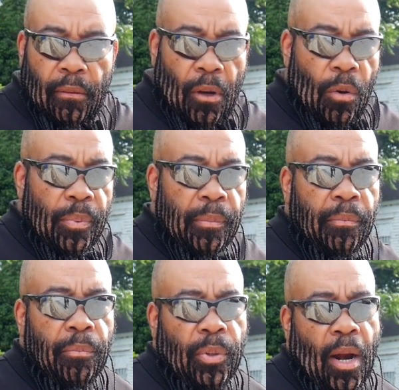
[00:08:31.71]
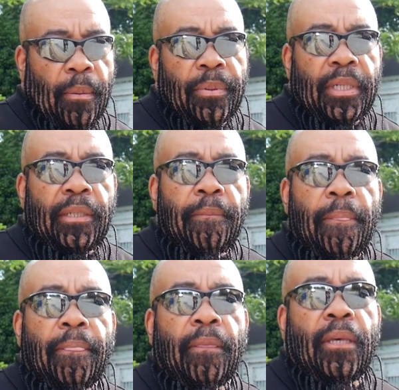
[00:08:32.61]
open property.
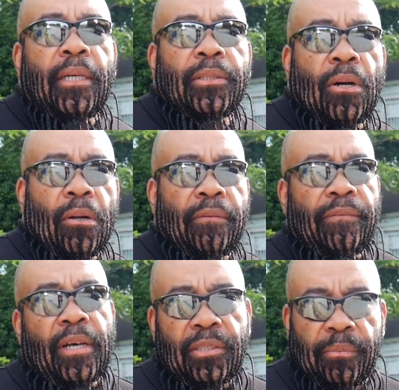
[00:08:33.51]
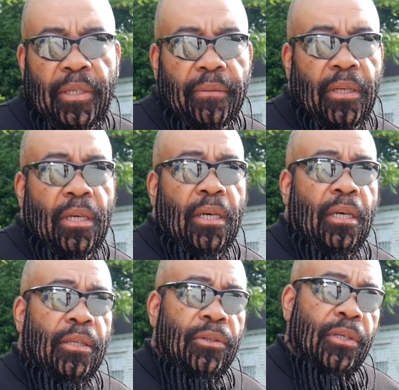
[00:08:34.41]
It's called investment.
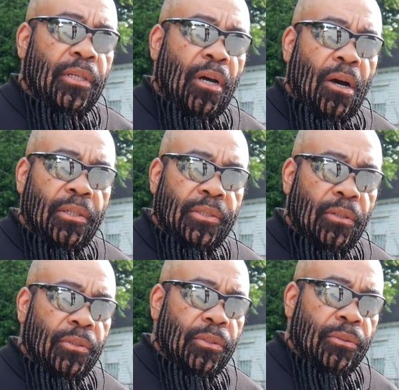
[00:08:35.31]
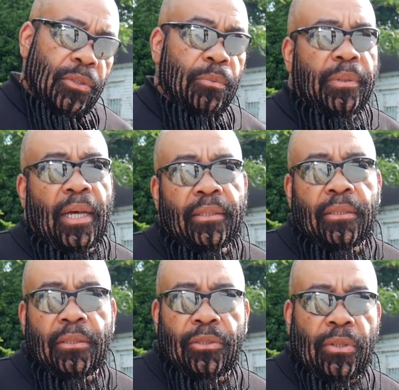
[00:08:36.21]
You can also do
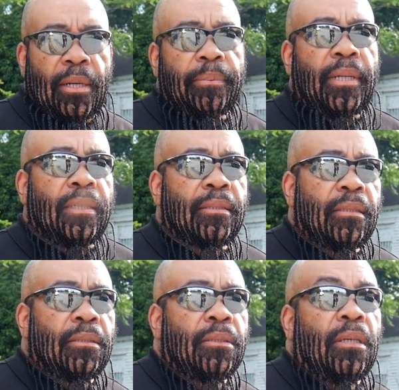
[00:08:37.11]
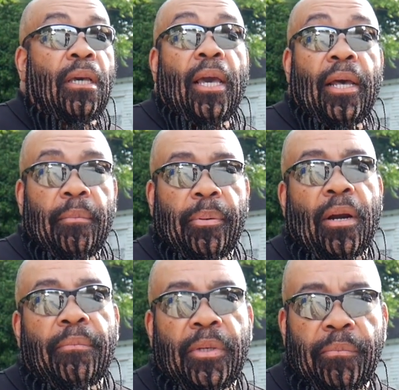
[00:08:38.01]
duplexes, triplexes, and
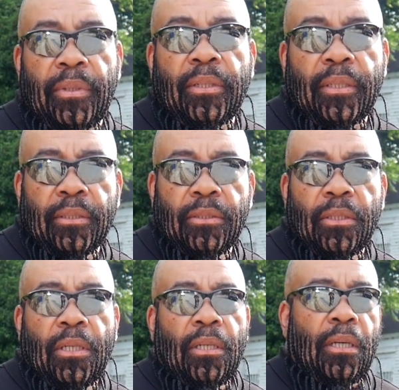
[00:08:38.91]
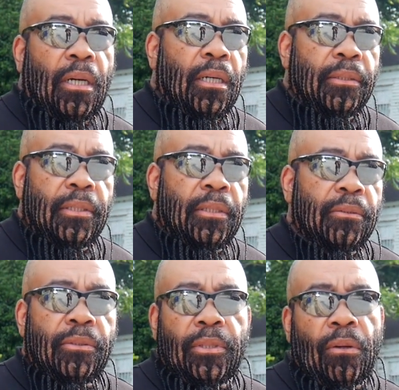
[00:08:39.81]
apartment buildings.
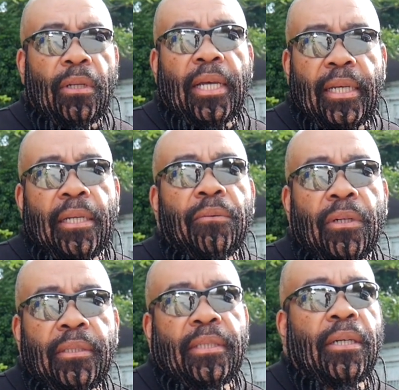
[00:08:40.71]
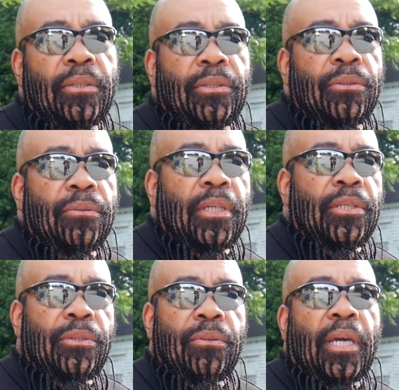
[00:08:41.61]
Don't let anyone tell you
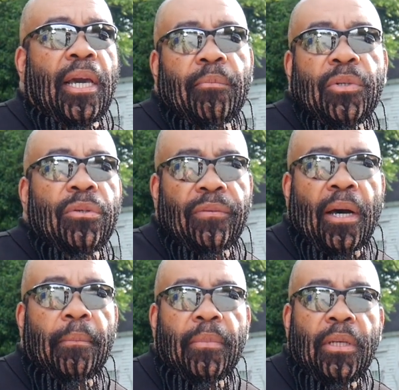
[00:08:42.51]
that you can't move up